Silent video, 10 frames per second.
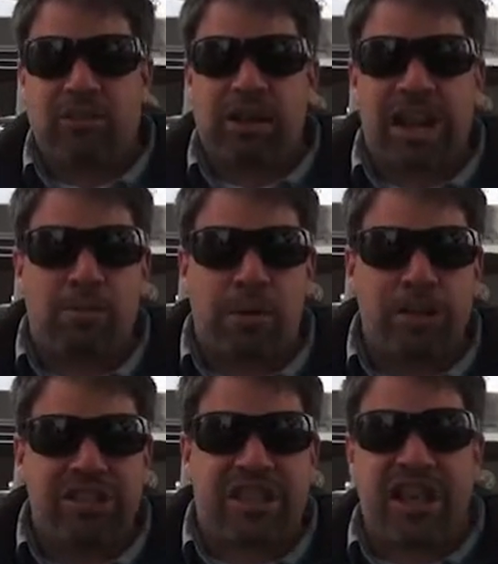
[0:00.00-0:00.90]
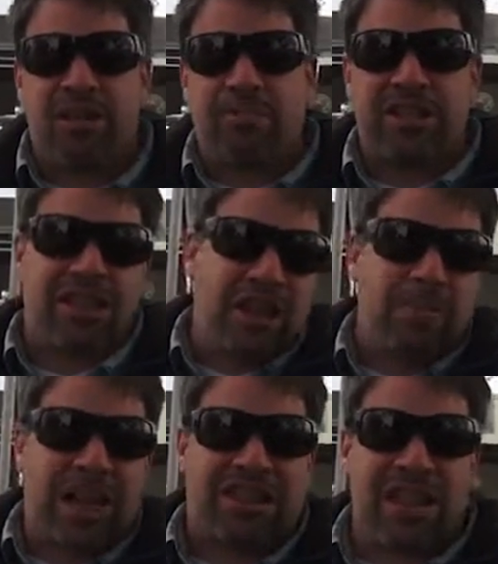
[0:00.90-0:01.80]
or an airboat antenna, but it's not a
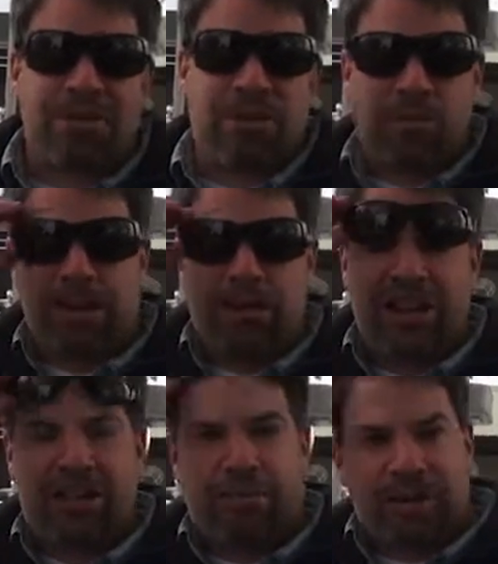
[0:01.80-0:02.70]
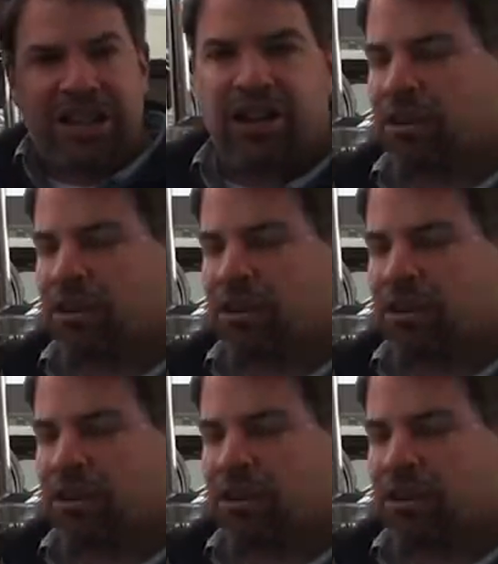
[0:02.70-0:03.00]
bad thing if you run around in Spartina